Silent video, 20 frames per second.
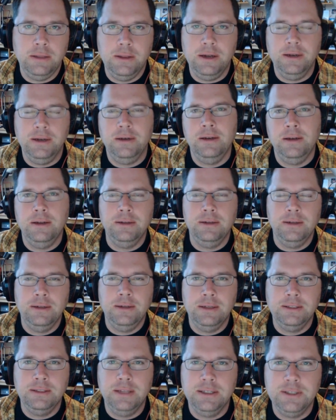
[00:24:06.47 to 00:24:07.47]
They didn't
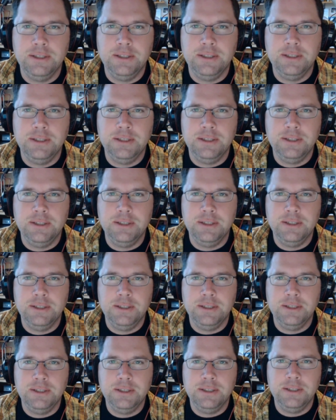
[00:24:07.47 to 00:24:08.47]
necessarily mean kids,
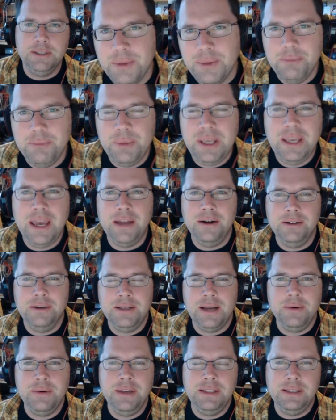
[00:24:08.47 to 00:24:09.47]
but right.
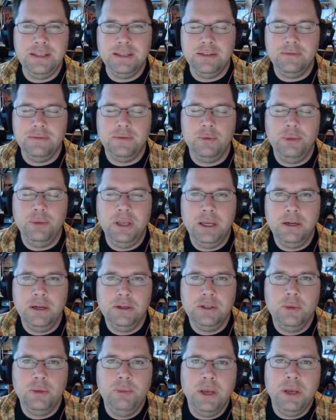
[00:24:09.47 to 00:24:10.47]
beginners. How easy is it for
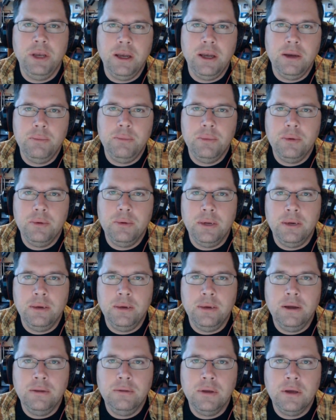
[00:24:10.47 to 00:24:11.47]
beginners to pick up
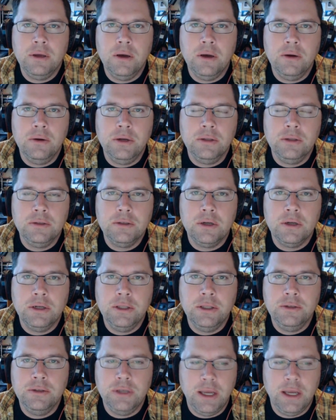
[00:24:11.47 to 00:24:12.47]
uh, the code and
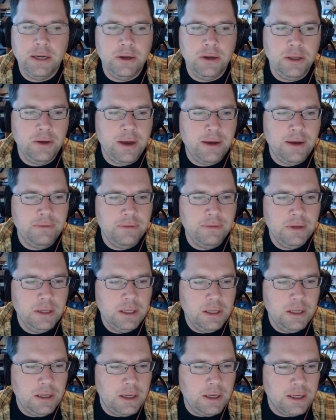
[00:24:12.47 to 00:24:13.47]
start using it? I know you have
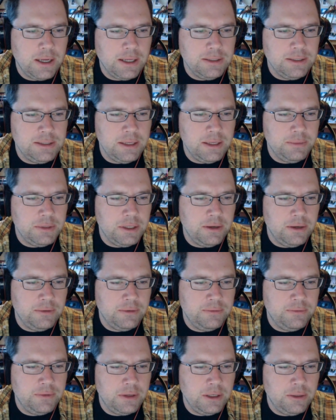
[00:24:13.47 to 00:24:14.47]
a concept
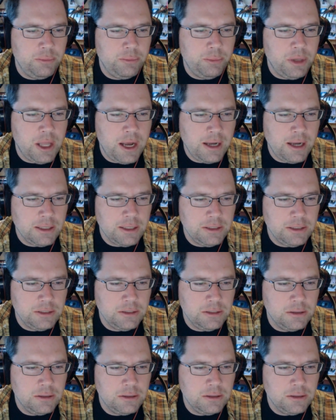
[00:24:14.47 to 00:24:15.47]
of uh,
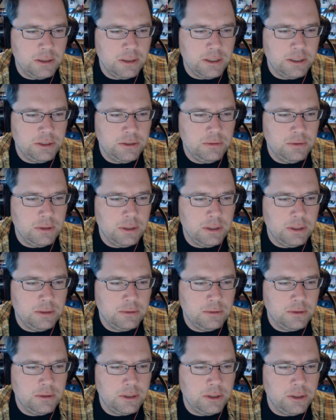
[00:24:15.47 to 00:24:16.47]
blocks, uh, uh mm-hmm.
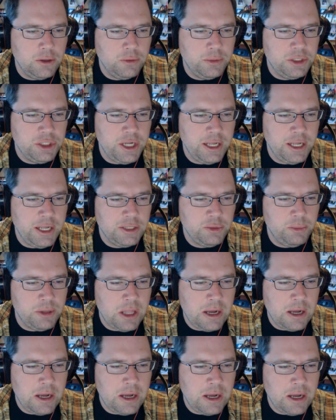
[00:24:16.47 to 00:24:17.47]
Kinoma JS
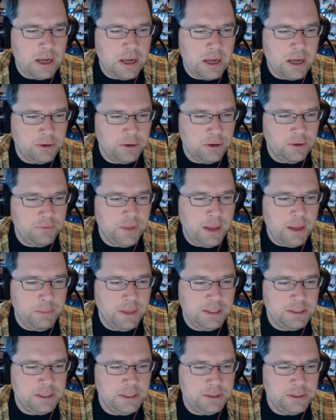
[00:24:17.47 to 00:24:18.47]
blocks. I don't know if that
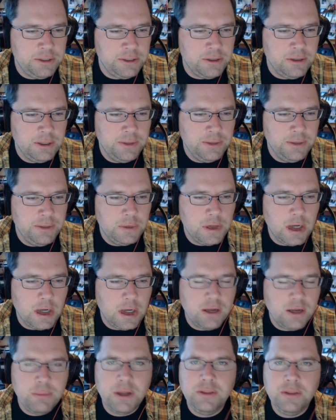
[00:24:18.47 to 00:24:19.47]
makes it mm-hmm. easier. Mm-hmm. Talk
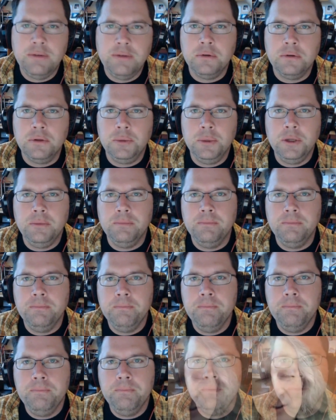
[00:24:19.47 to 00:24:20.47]
about that for a little bit. Yeah,
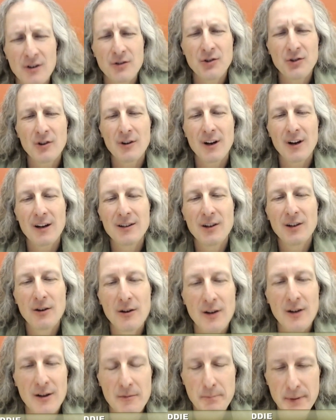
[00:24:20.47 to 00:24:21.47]
sure. So, you
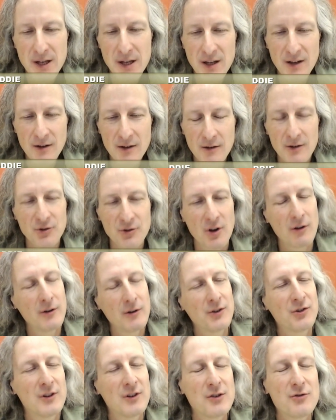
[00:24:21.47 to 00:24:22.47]
know, beginner is
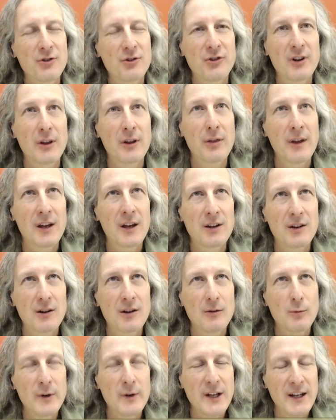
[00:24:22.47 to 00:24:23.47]
always an interesting thing. You
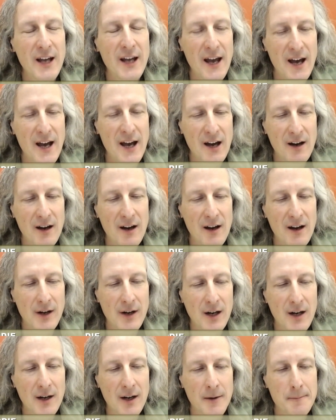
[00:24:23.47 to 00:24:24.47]
know, we have.
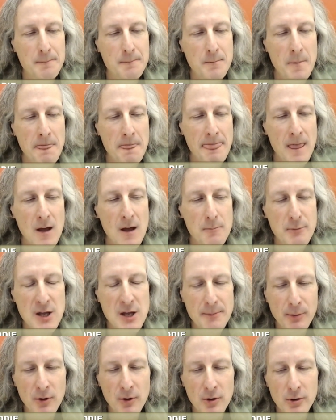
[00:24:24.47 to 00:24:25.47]
Um,
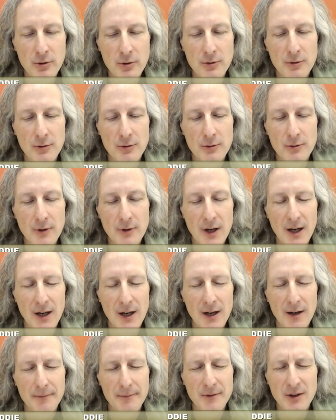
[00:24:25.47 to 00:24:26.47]
people who,
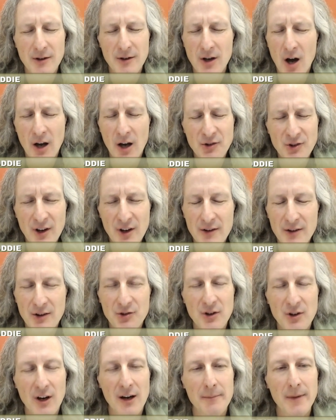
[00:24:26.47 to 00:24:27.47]
uh, you know, at OSCON this
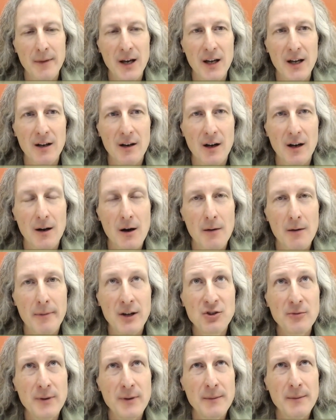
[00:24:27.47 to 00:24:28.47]
year, I met a, a,
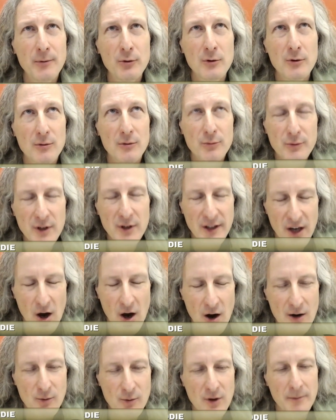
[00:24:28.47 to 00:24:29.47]
bunch of people who are really
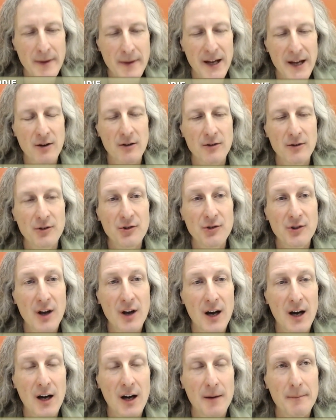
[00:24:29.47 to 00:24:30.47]
hardware makers
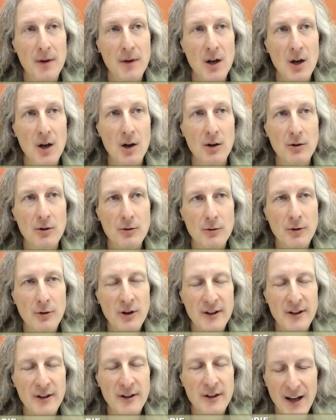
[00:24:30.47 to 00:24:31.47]
um, who
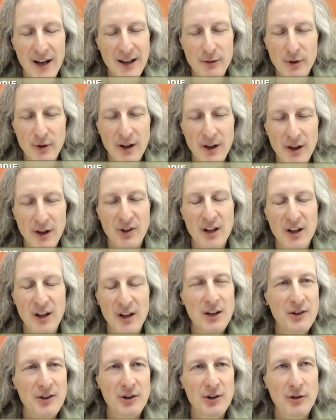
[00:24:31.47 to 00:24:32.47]
had finally realized they
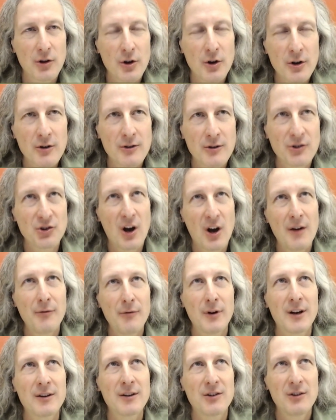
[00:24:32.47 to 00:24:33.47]
needed to learn
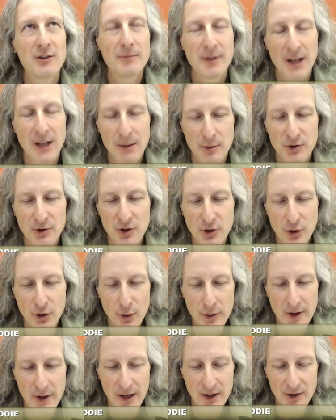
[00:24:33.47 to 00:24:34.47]
software to be able to do
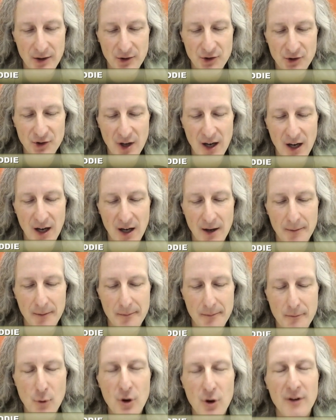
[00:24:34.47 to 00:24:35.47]
things um,
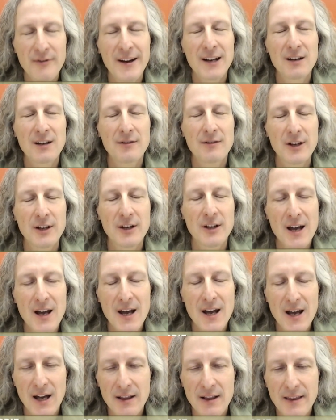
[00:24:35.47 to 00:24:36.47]
more effectively.
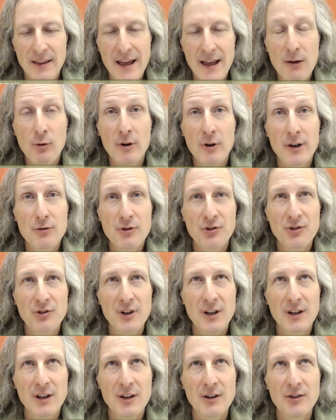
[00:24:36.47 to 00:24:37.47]
And they were
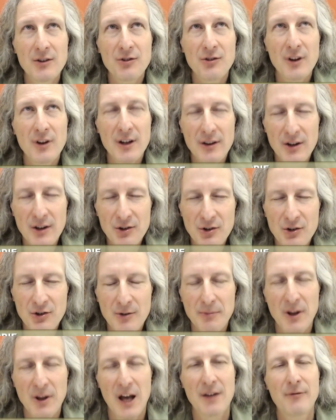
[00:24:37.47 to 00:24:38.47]
interested is in this as a
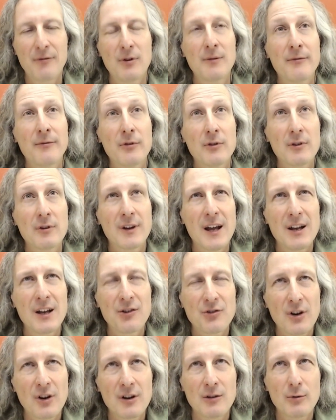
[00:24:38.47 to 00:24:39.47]
platform for getting
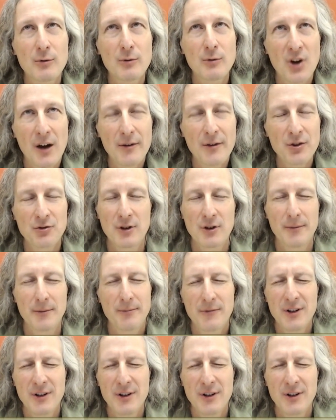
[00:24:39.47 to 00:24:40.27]
started with JavaScript.